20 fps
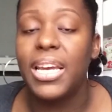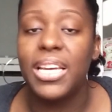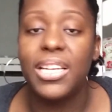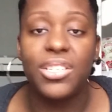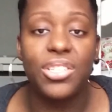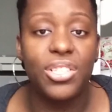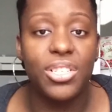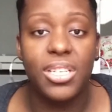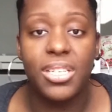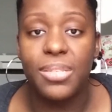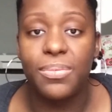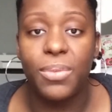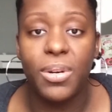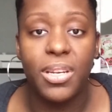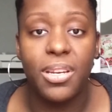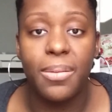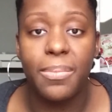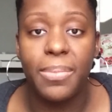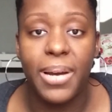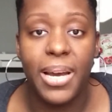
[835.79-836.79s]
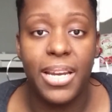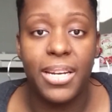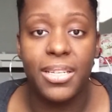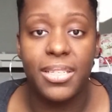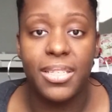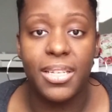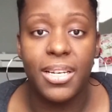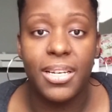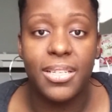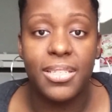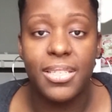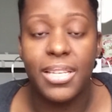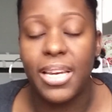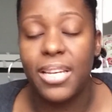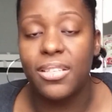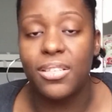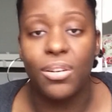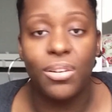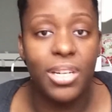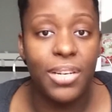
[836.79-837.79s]
It's just what your body does.
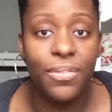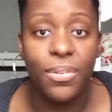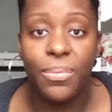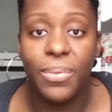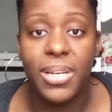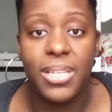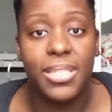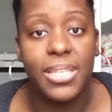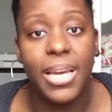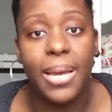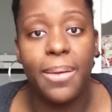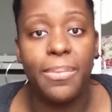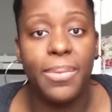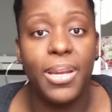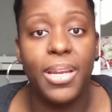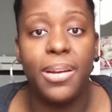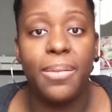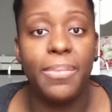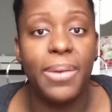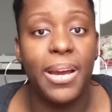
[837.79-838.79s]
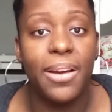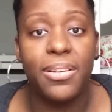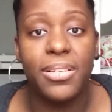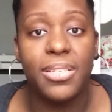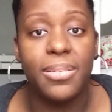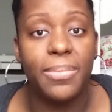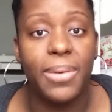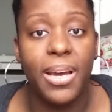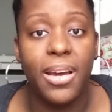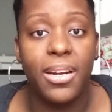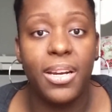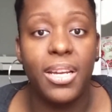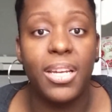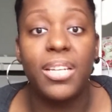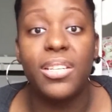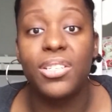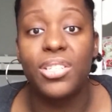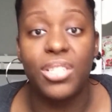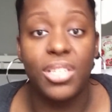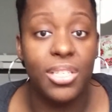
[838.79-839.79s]
Like, don't even waste time being embarrassed about it.
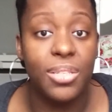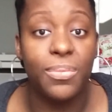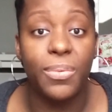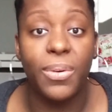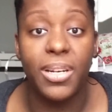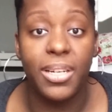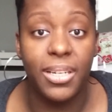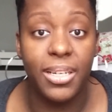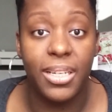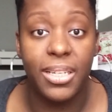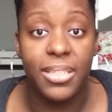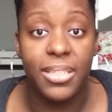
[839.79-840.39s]
It's just what it